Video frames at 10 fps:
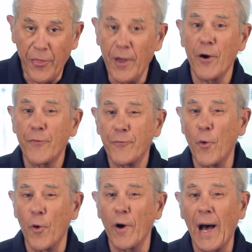
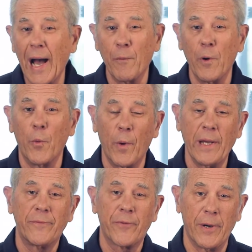therefore I will
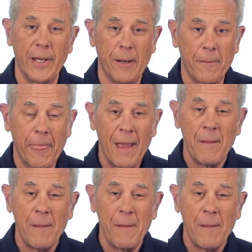wait for him.